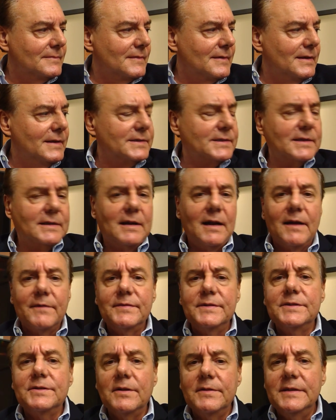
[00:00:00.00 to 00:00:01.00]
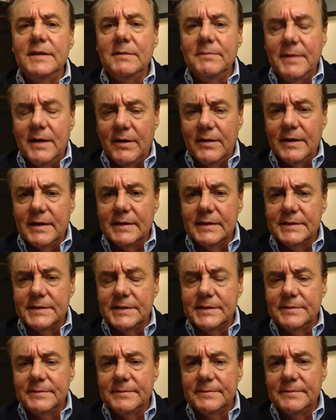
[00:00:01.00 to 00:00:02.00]
It's a conference on the
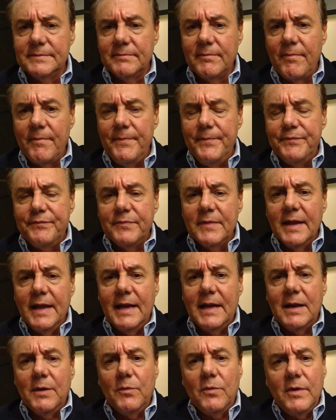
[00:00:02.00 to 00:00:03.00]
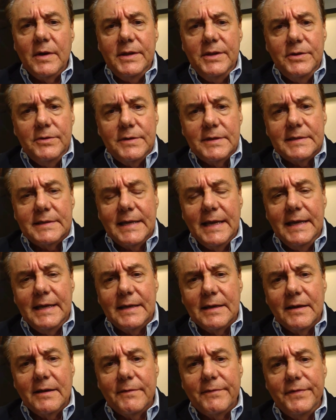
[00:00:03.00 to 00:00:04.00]
Americas. And I want you to
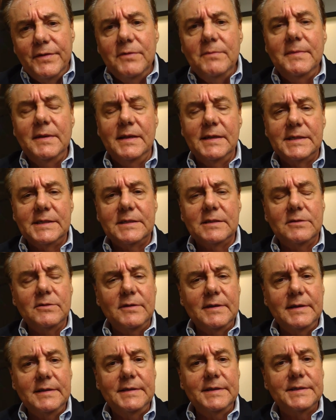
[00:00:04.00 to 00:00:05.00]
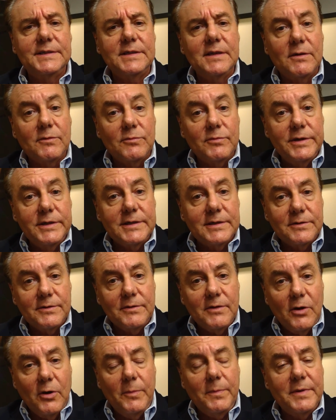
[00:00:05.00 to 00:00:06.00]
take a few minutes to look at this
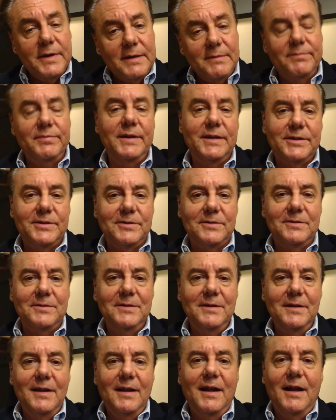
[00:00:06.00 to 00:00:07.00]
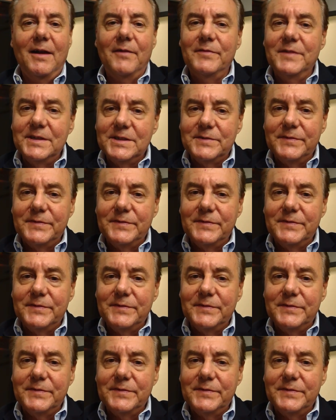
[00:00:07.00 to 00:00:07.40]
original opening picture of this